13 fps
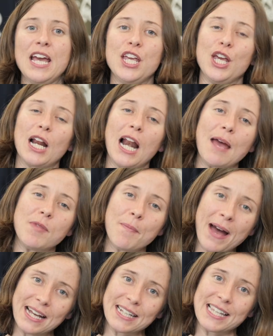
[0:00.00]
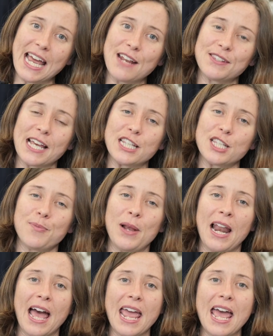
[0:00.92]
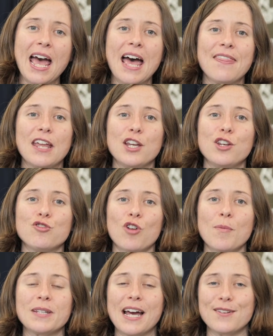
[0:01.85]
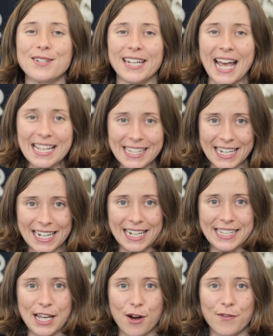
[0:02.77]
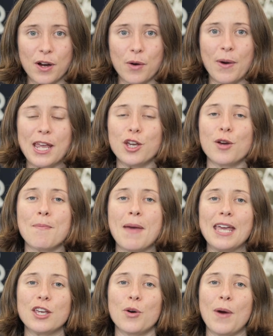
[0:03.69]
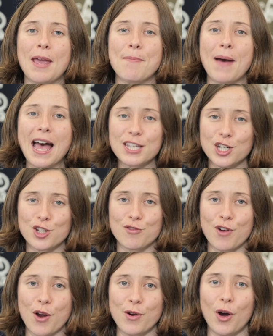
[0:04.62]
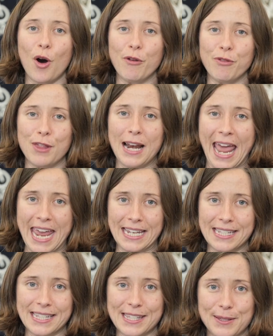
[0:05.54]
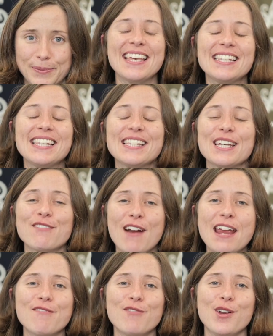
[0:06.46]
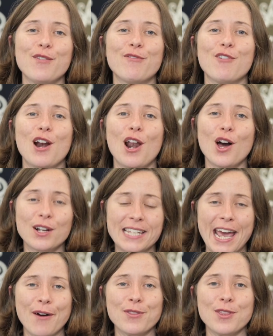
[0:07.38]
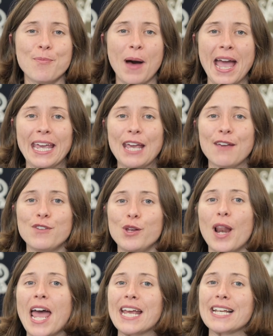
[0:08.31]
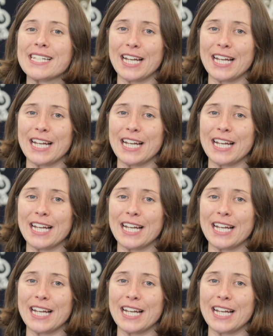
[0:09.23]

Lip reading: You climb the backside of Santa Pelaya and then you drop down to Casa de la Selva, where you can make your way back to Girona on the lanes. This is a great route for a long day out on the bike if you like to